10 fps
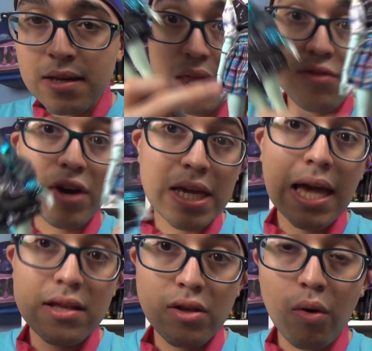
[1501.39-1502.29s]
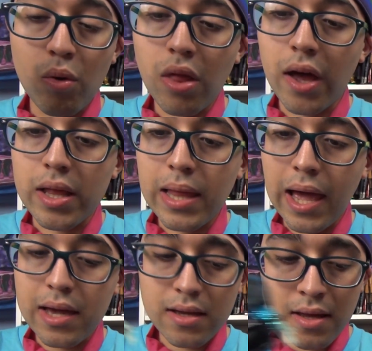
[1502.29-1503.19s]
This Frankie has a whole lot of
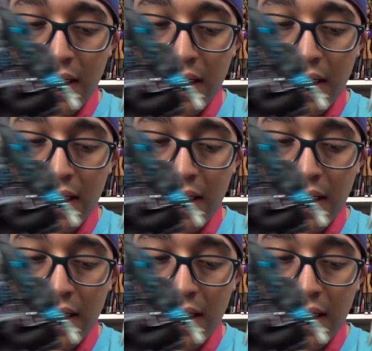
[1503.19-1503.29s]
leg